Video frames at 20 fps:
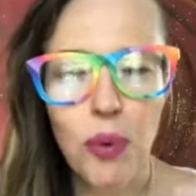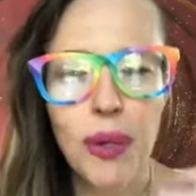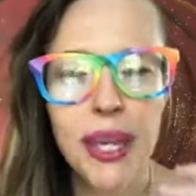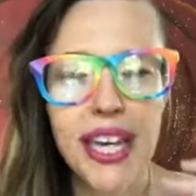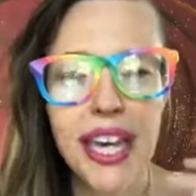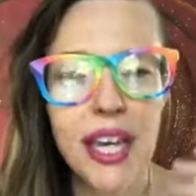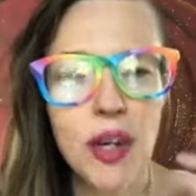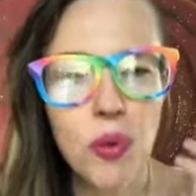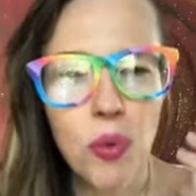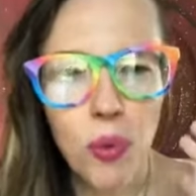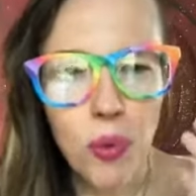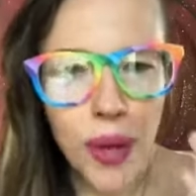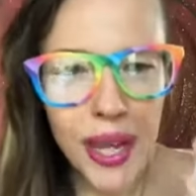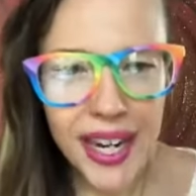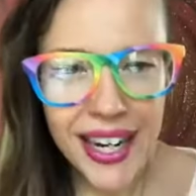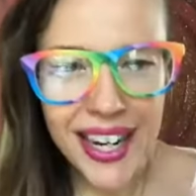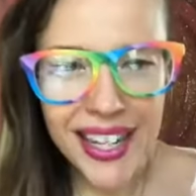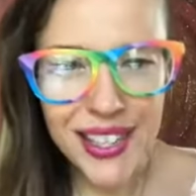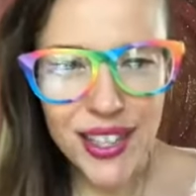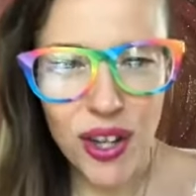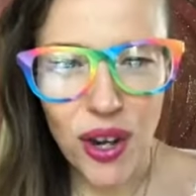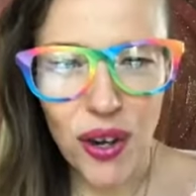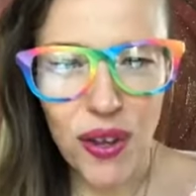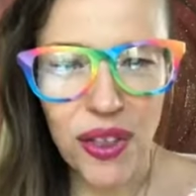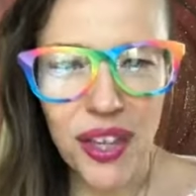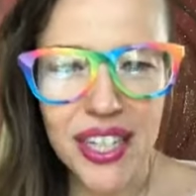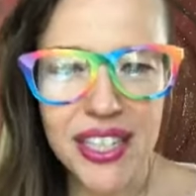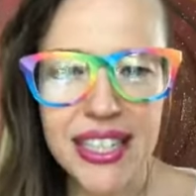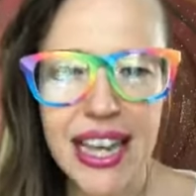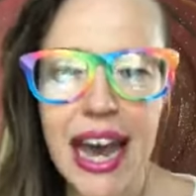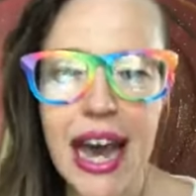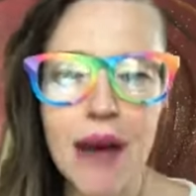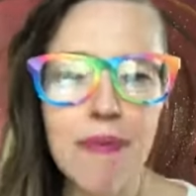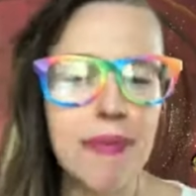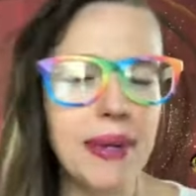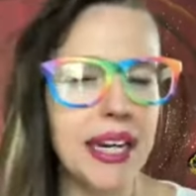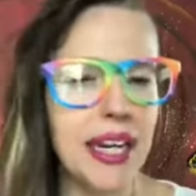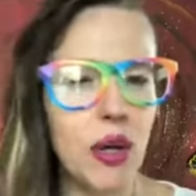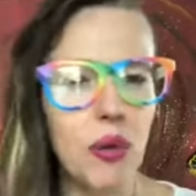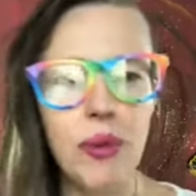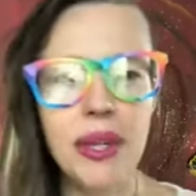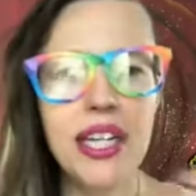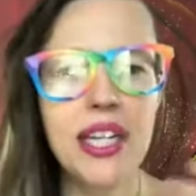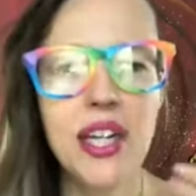We can witness all that is happening.